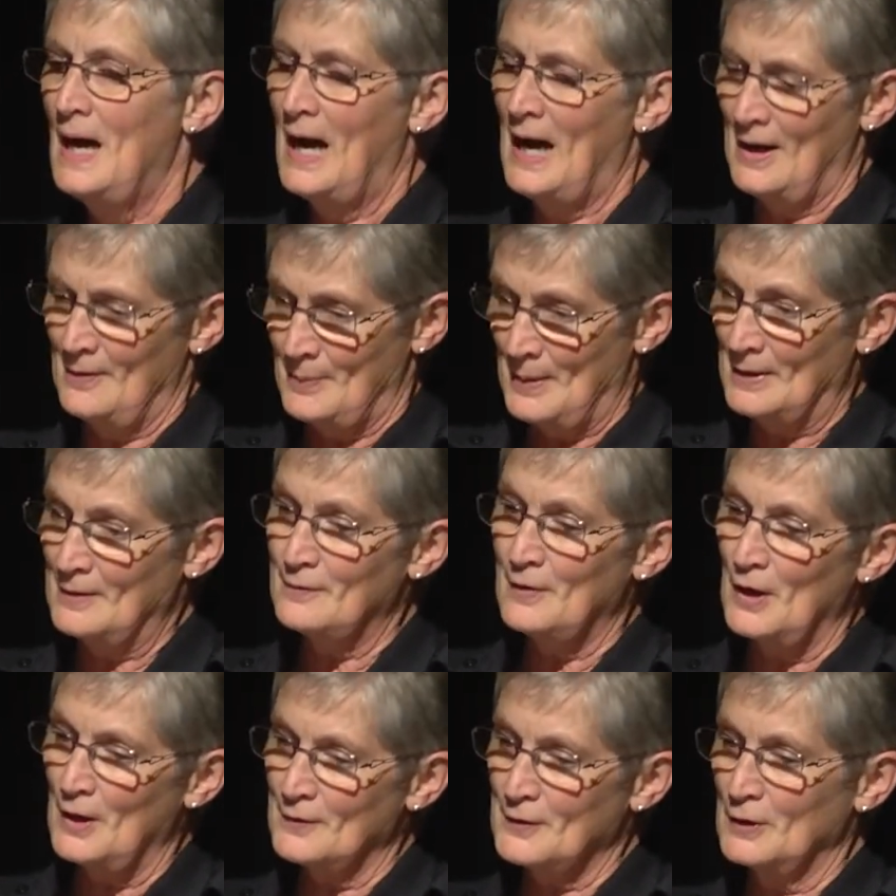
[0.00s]
I've been
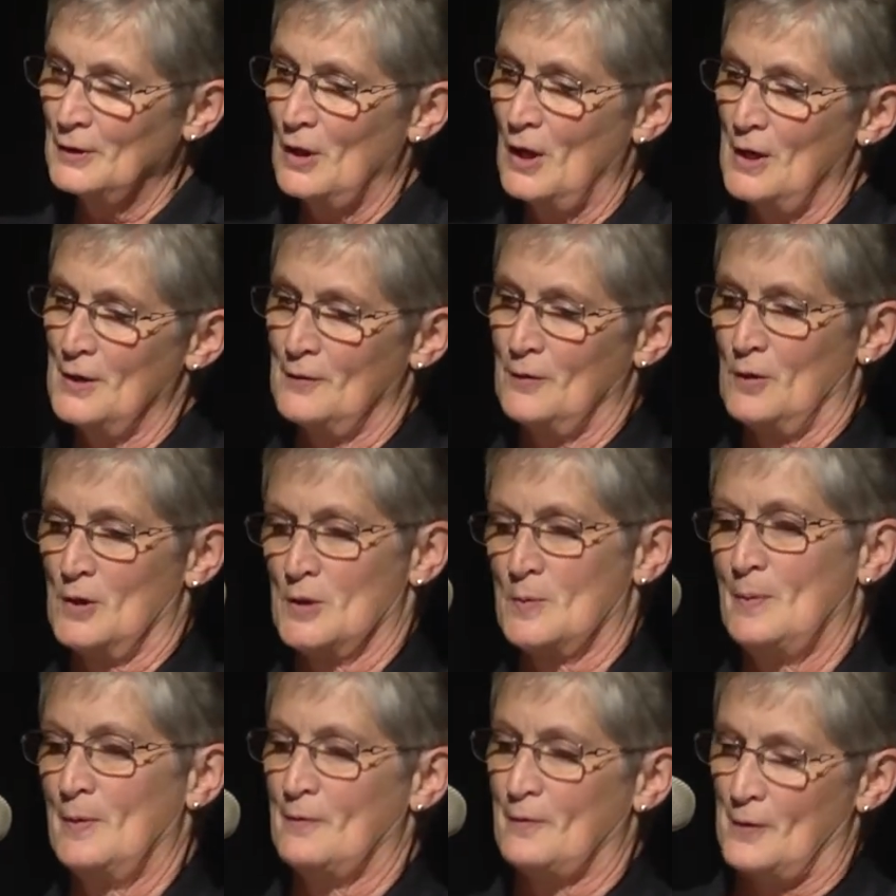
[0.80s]
involved in law
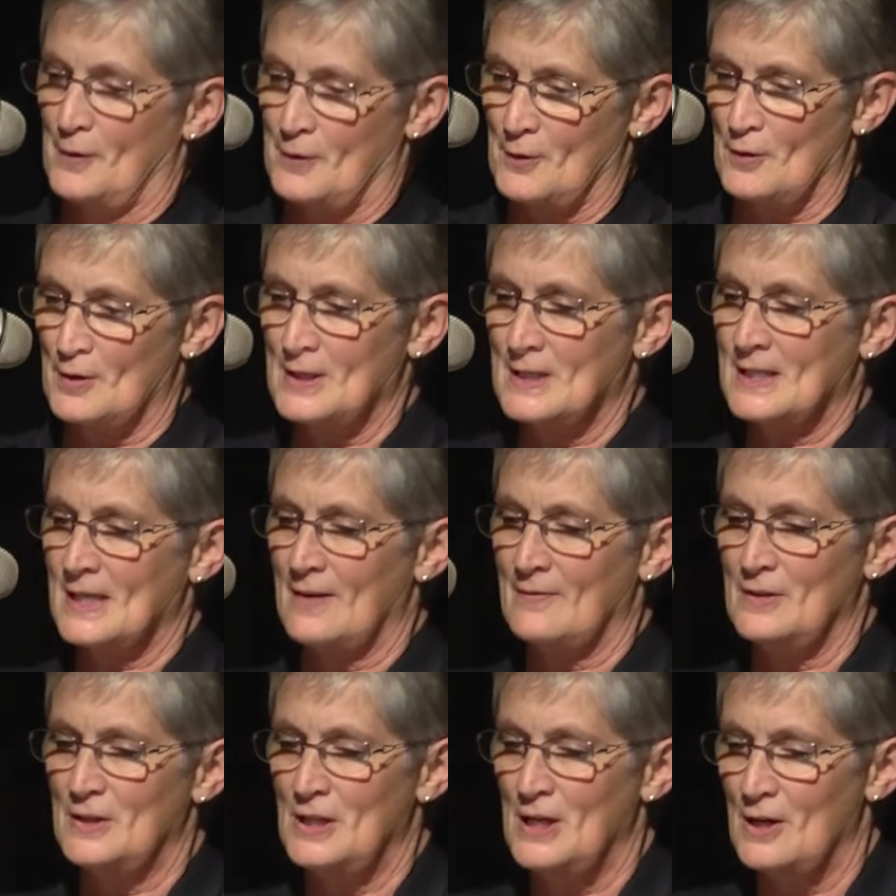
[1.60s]
enforcement for
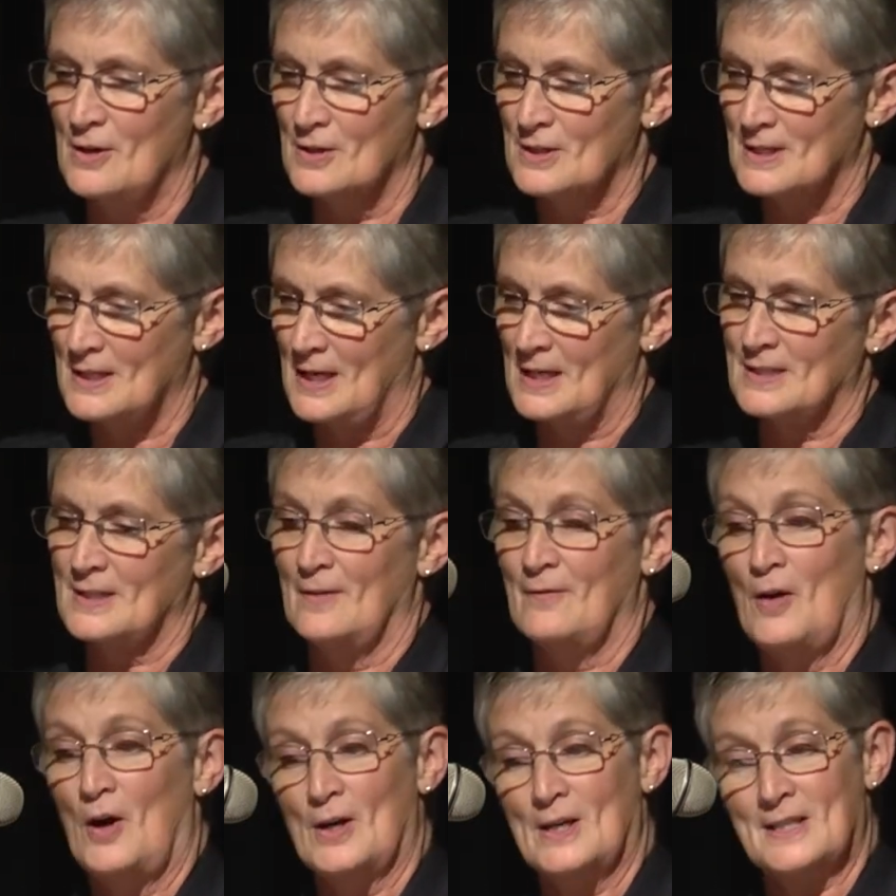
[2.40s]
37 years as
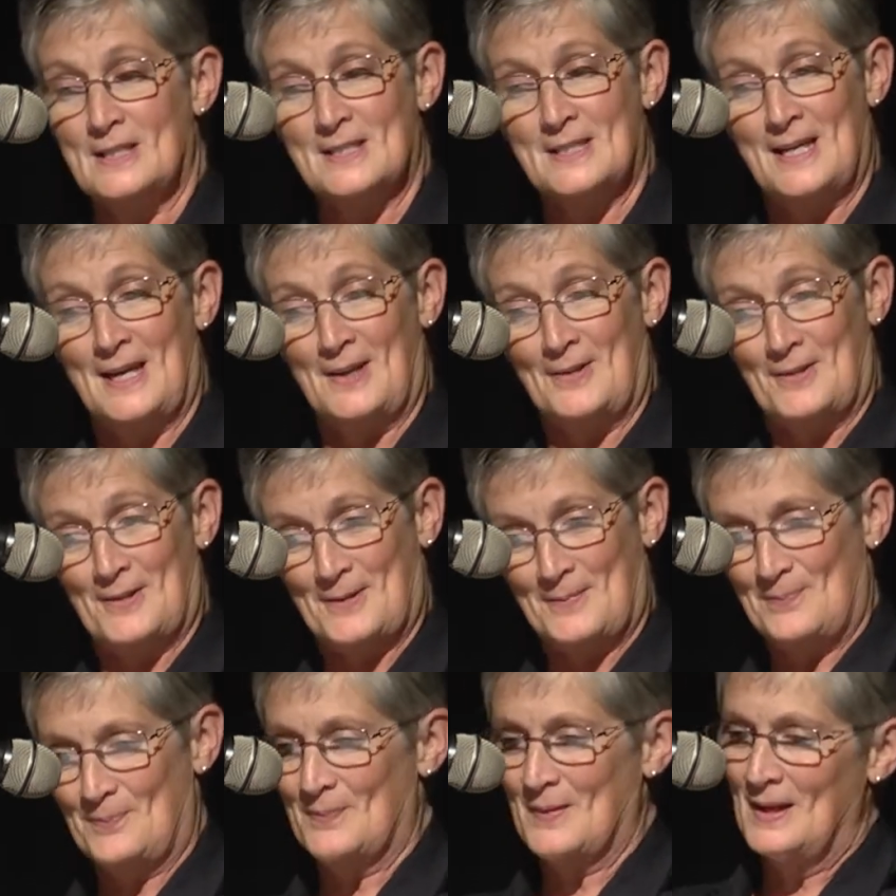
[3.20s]
of August 10th,
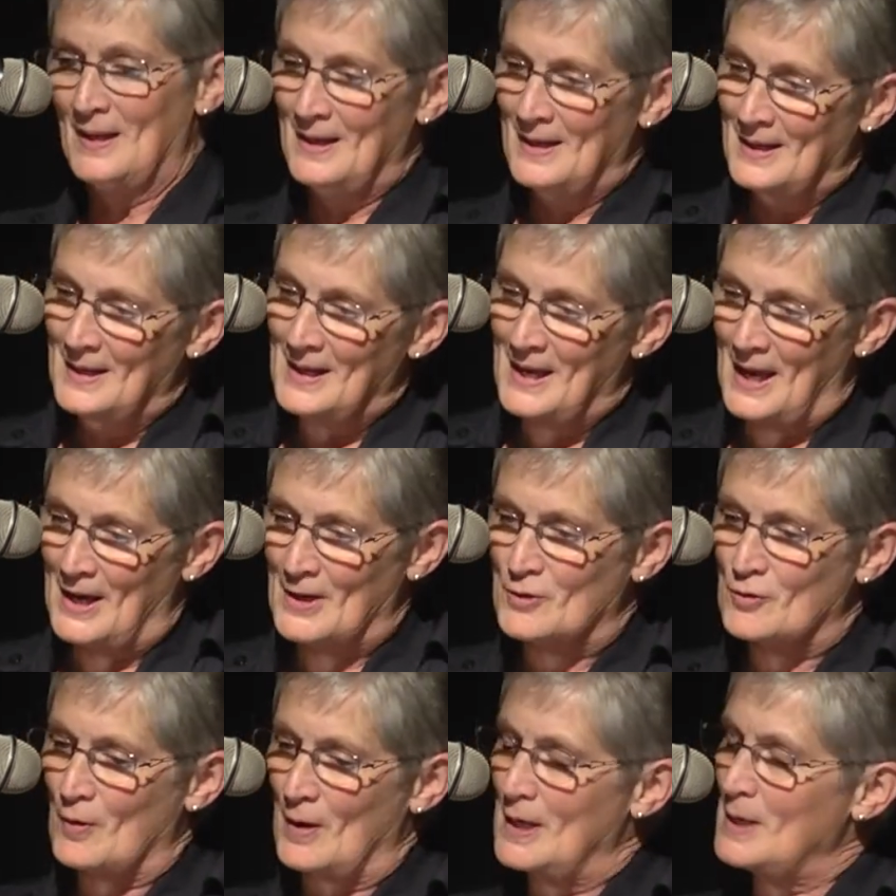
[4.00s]

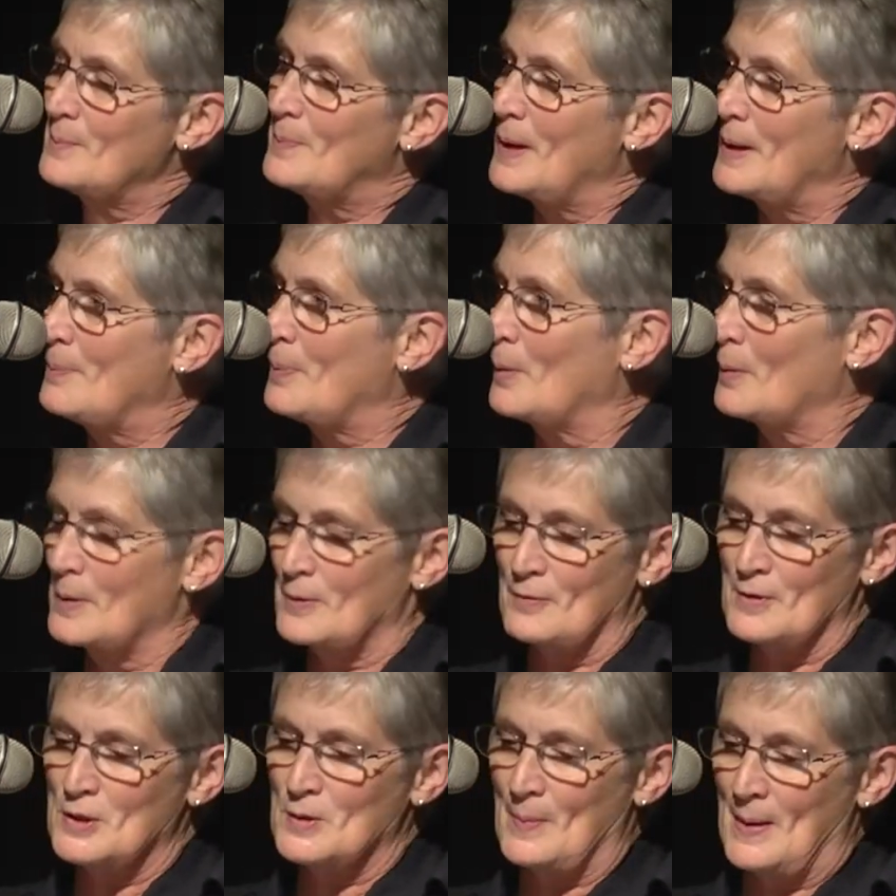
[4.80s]
and treating people
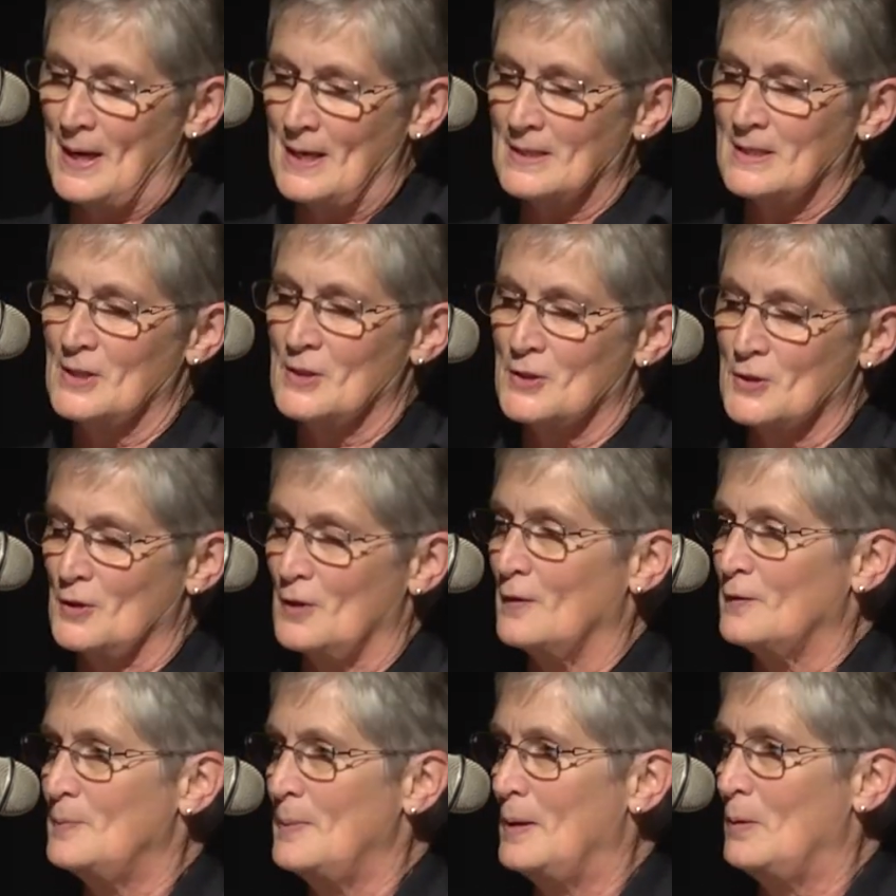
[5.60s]
with respect has
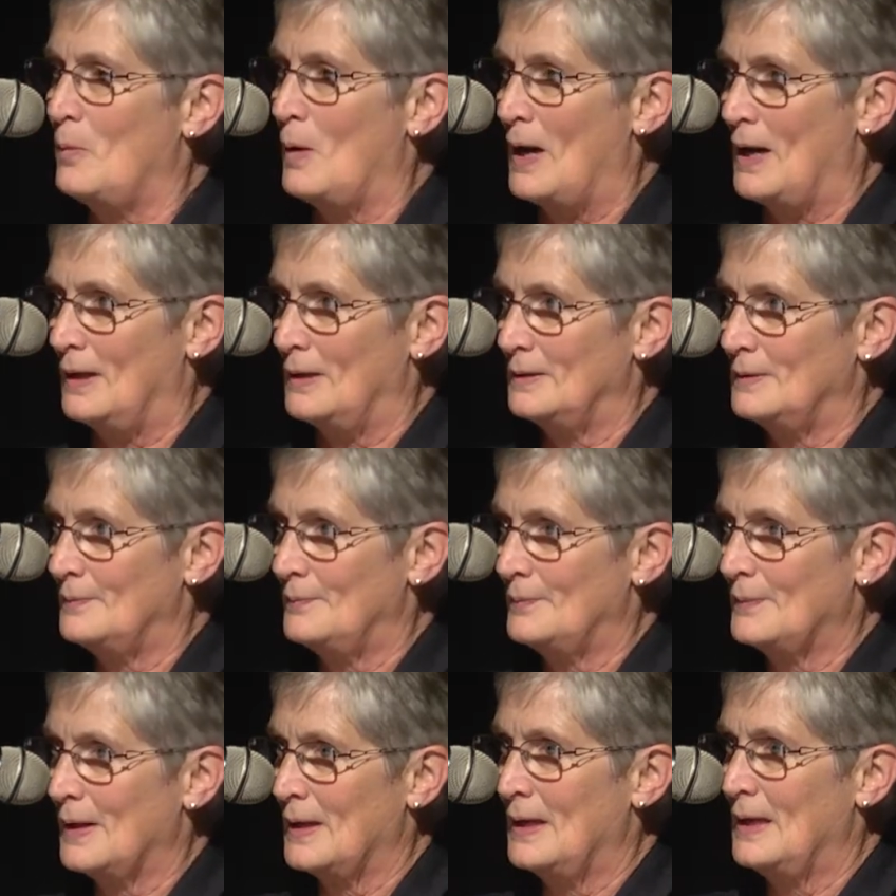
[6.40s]
served me well.
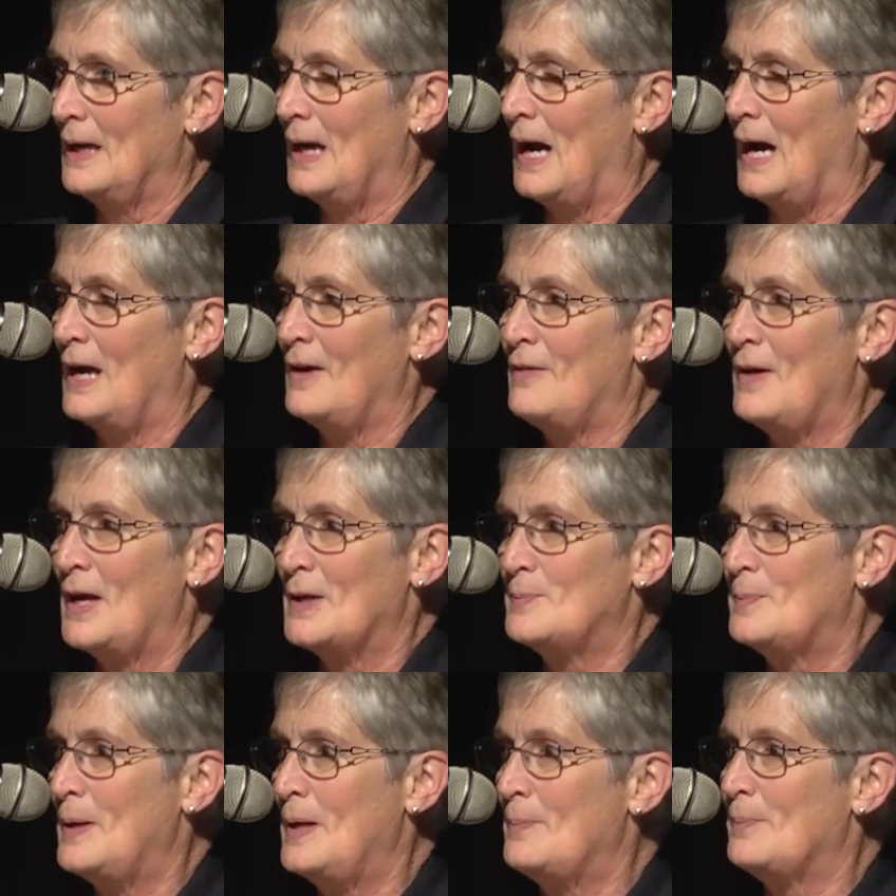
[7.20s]
I have
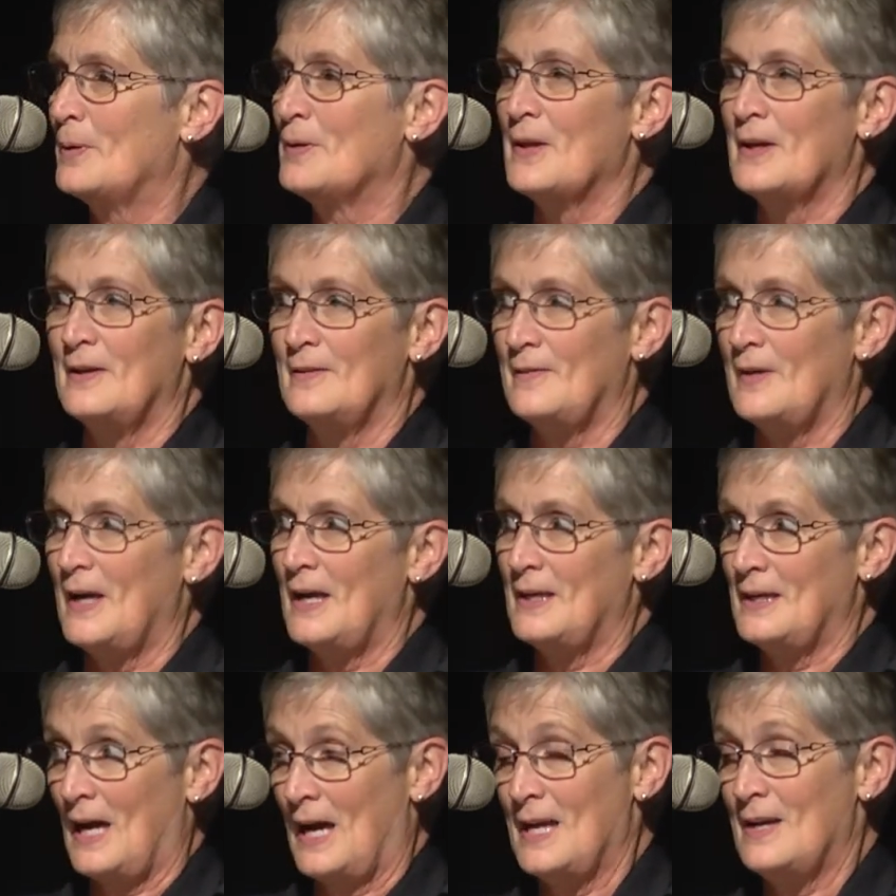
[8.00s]
had people that
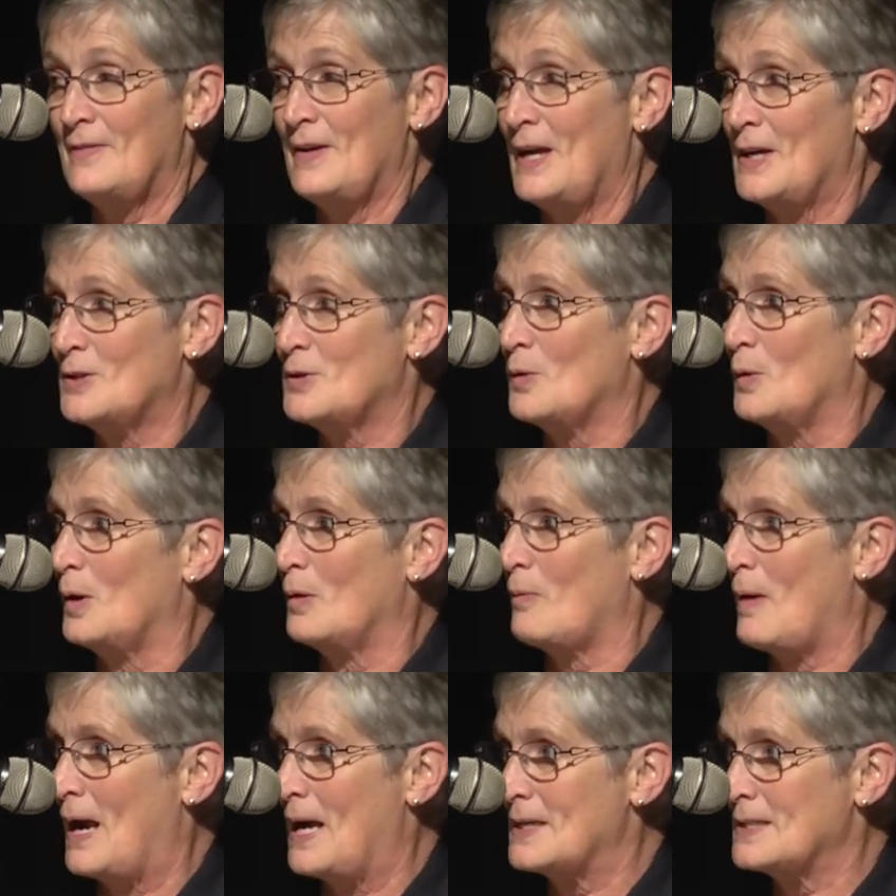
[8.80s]
I have had to
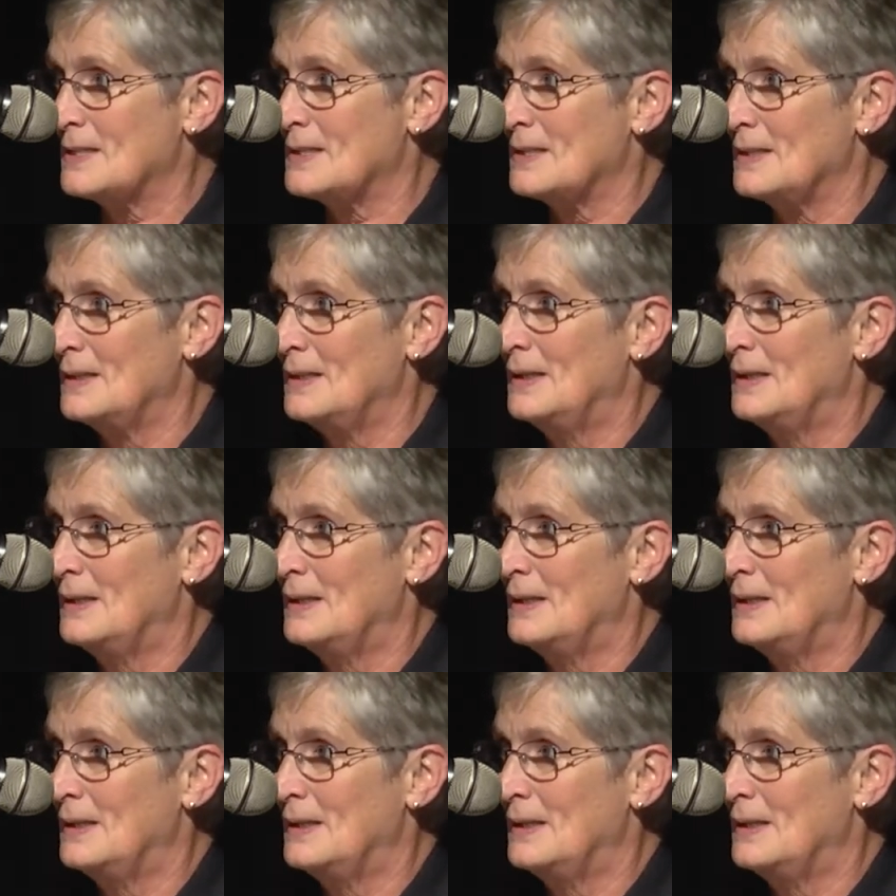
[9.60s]
arrest